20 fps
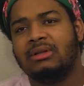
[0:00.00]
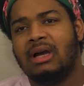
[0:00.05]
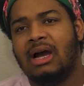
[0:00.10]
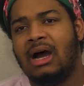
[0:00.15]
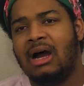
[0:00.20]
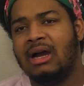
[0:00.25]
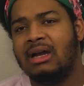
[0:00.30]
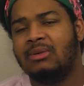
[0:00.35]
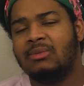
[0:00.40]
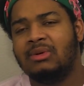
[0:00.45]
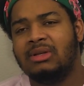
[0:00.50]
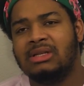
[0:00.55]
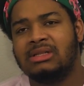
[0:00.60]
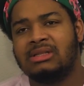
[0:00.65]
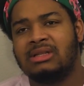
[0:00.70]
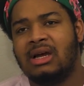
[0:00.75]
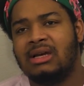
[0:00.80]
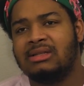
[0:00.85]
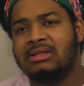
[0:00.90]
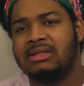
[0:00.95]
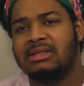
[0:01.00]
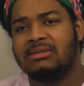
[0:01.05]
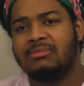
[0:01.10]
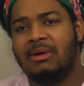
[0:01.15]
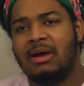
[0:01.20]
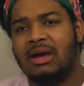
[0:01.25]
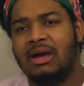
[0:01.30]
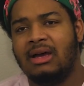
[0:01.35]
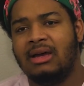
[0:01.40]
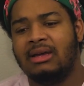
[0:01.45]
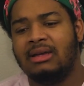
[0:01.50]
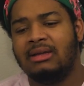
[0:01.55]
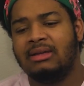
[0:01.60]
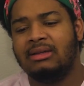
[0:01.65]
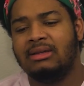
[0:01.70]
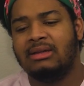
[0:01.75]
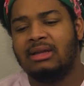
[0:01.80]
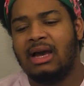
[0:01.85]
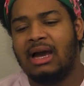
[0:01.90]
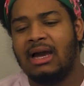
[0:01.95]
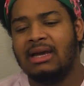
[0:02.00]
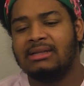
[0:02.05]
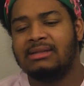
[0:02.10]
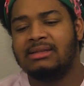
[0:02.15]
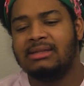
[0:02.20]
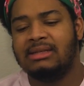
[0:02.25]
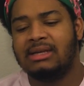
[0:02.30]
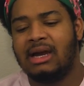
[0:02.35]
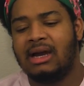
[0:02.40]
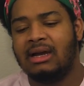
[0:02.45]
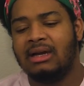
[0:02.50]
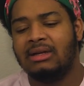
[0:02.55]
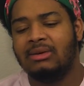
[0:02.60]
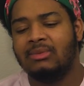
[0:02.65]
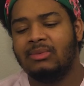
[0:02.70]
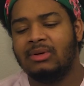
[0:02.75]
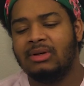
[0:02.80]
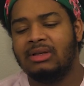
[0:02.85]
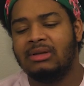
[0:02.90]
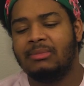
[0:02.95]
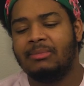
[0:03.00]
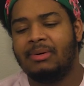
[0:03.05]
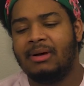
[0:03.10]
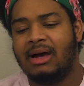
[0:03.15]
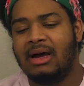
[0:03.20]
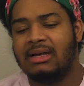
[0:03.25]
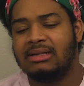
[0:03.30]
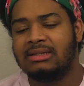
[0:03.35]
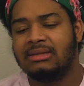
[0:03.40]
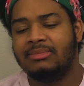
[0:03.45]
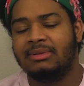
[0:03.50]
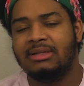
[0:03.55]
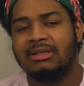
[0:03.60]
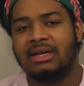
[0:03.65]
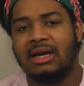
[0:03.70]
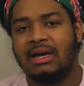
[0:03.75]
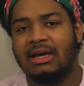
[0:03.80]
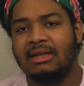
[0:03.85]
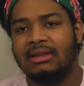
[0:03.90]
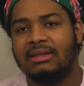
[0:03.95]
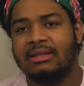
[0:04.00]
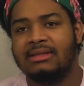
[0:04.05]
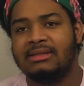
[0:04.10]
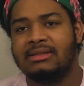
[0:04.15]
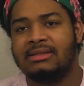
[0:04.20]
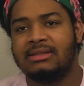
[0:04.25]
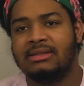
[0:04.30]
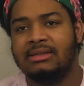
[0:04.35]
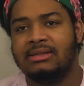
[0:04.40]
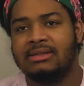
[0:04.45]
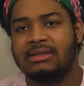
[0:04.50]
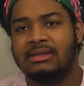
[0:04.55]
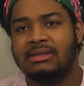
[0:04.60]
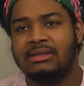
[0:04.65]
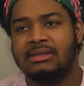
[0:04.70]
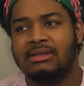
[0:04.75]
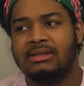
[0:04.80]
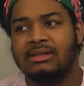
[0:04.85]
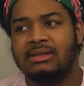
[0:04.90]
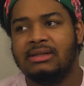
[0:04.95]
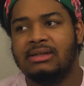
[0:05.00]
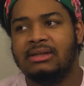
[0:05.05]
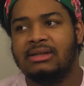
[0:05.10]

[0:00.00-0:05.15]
Ironwood has lost his mind. I see Ironwood possibly dying this season.